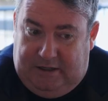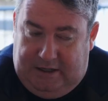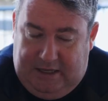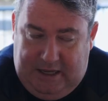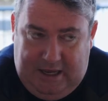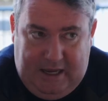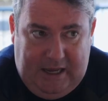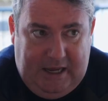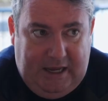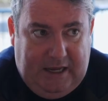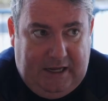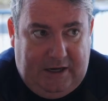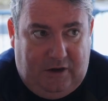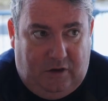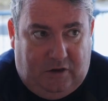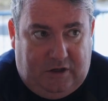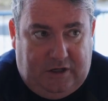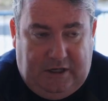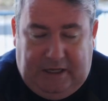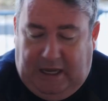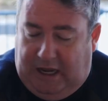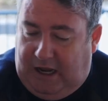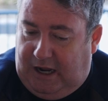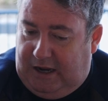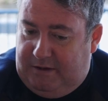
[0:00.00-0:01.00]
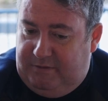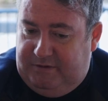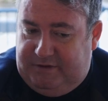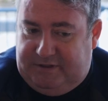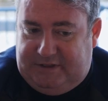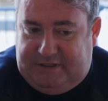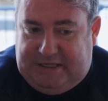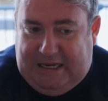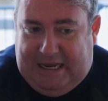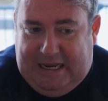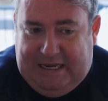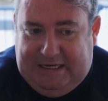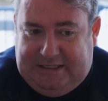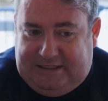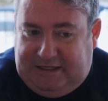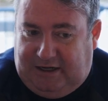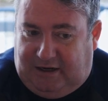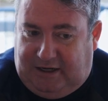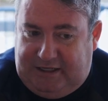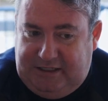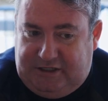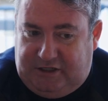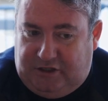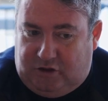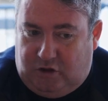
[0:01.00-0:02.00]
Yeah, look, I was
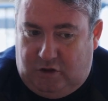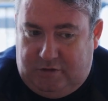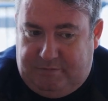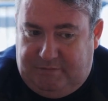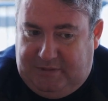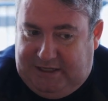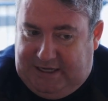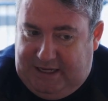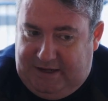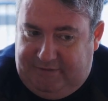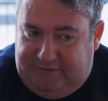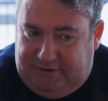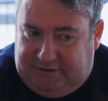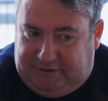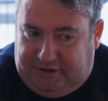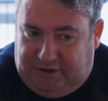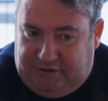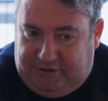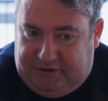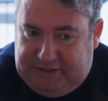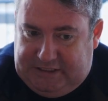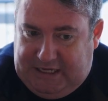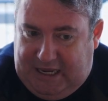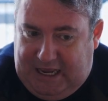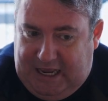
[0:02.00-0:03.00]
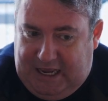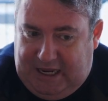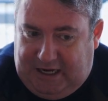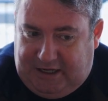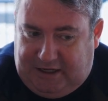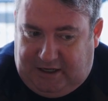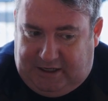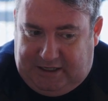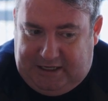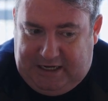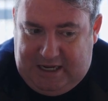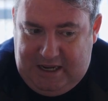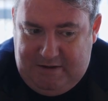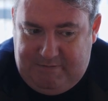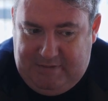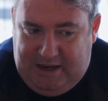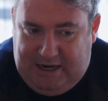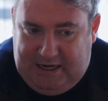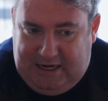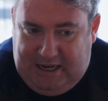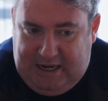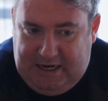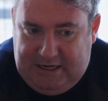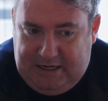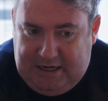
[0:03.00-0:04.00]
delighted, couldn't believe it the other day. I got an
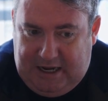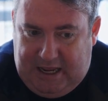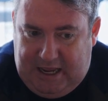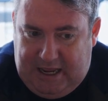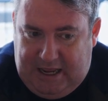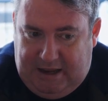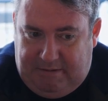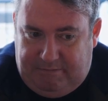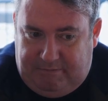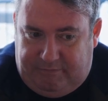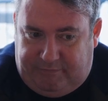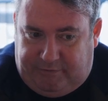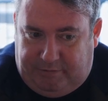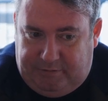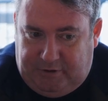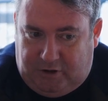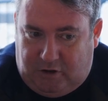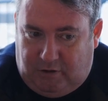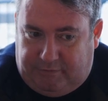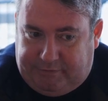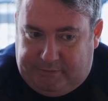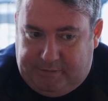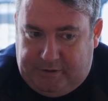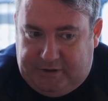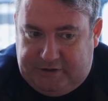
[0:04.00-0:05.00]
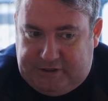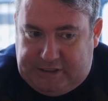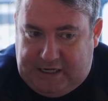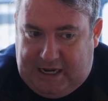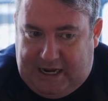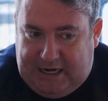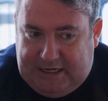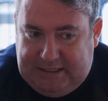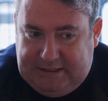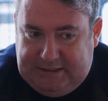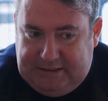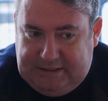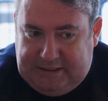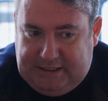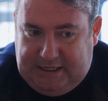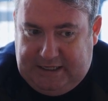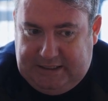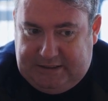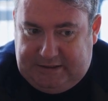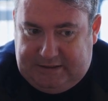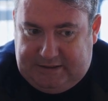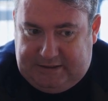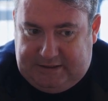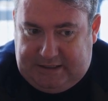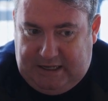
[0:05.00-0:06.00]
email in from the government, and
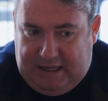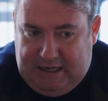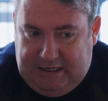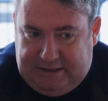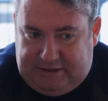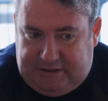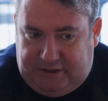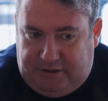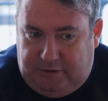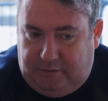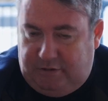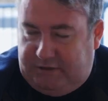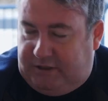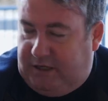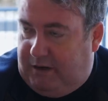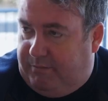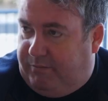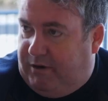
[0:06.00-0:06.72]
it's to do with the